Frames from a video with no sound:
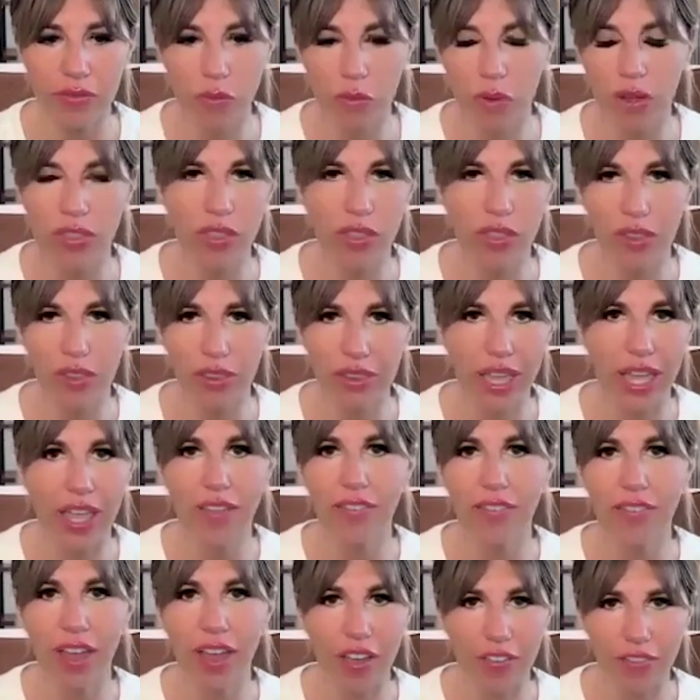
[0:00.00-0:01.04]
what the
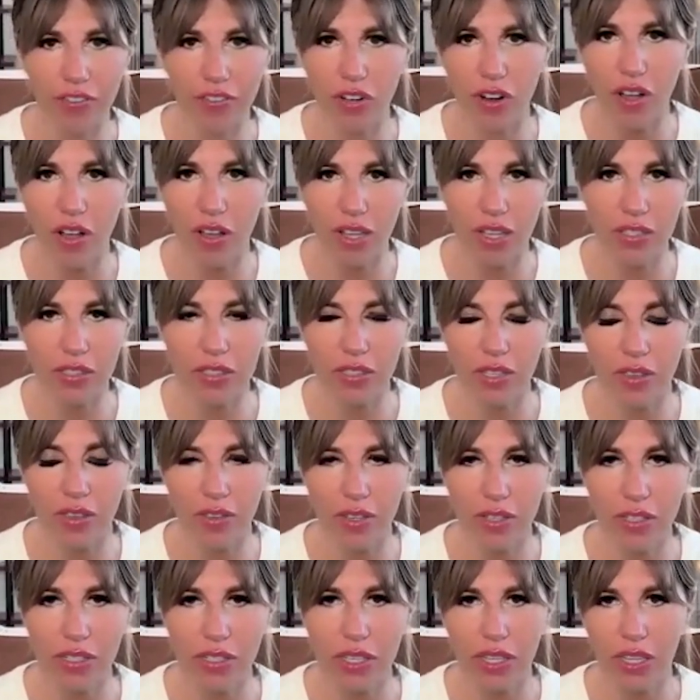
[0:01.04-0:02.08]
life after August
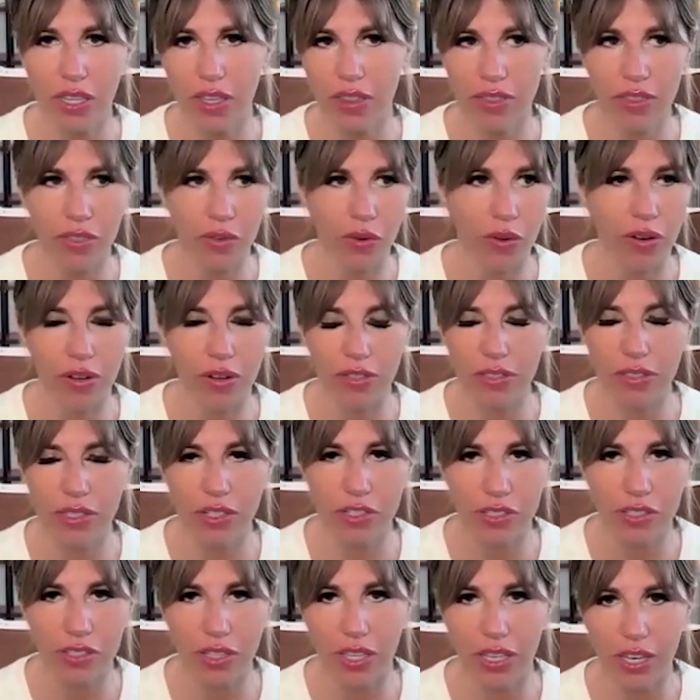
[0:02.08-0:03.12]
seventeenth or
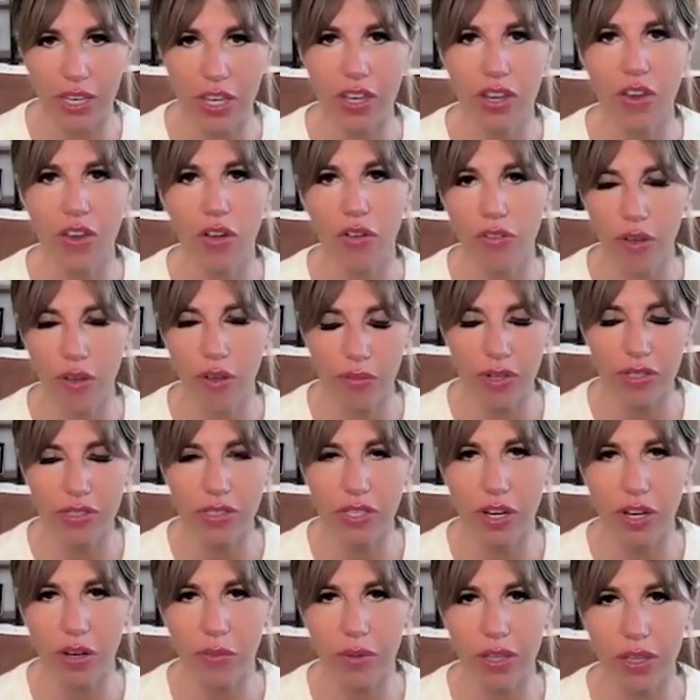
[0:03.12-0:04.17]
essentially November
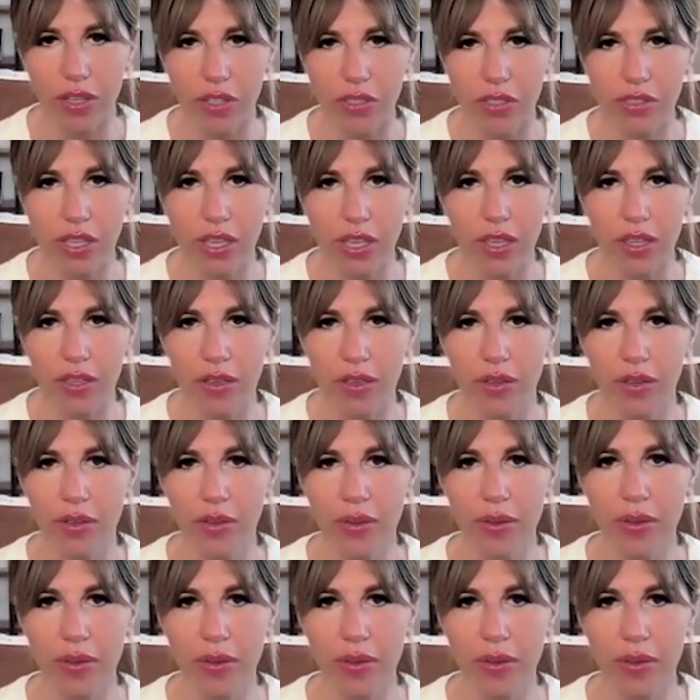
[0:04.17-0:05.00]
settlement looks like?